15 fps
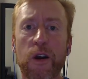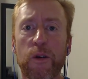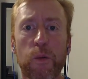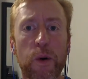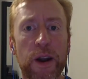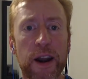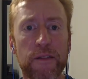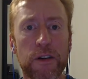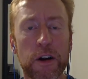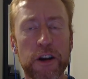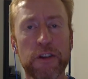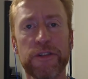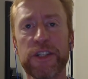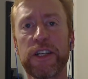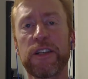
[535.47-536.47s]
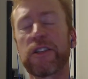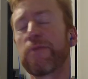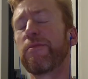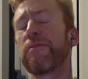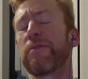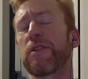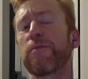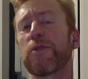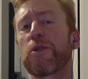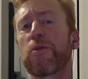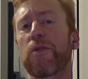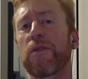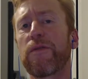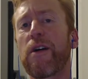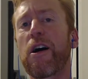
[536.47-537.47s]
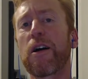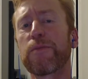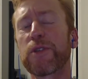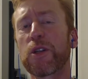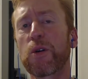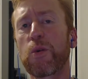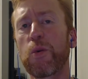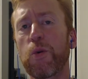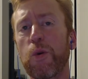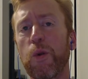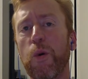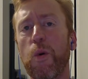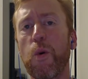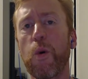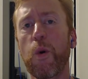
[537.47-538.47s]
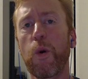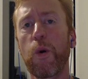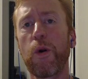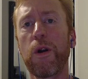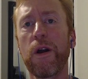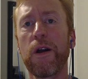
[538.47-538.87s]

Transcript: Whatever, you're seeing some sort of obstacle or